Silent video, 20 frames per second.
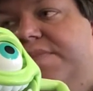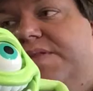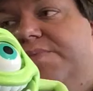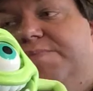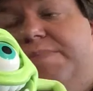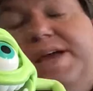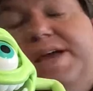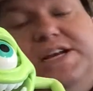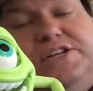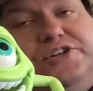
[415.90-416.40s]

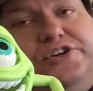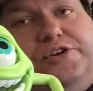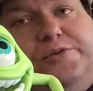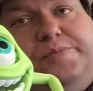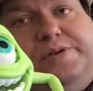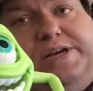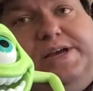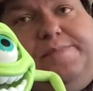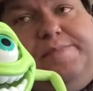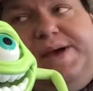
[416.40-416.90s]
Make sure you
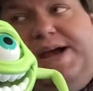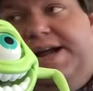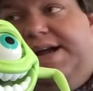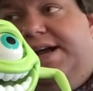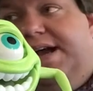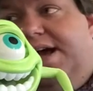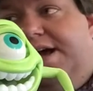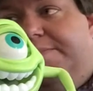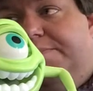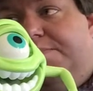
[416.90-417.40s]
bring it back
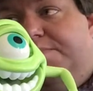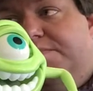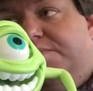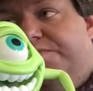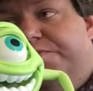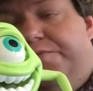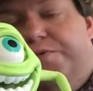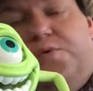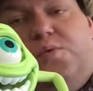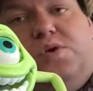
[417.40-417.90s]
up
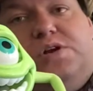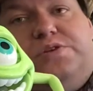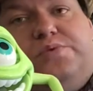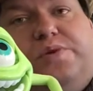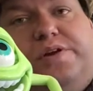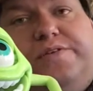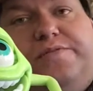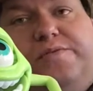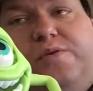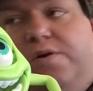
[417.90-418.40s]
for
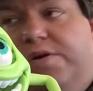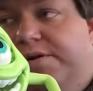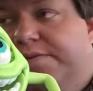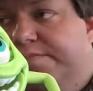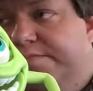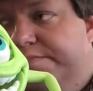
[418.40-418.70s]
124.